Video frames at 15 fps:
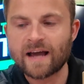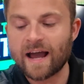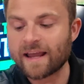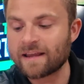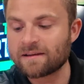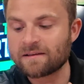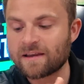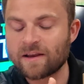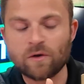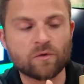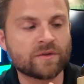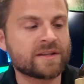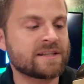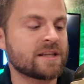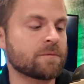I can
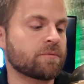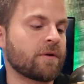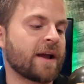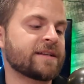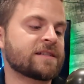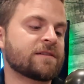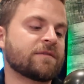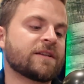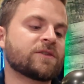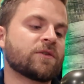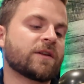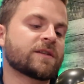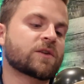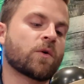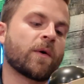only see the prices of these
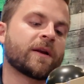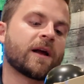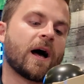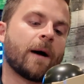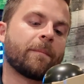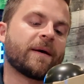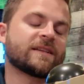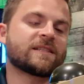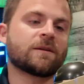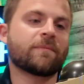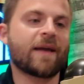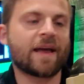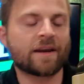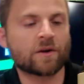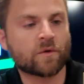units going up as
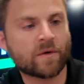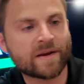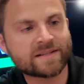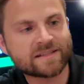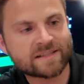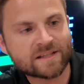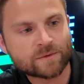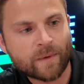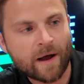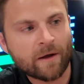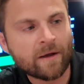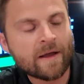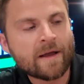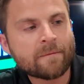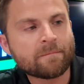demand increases as well.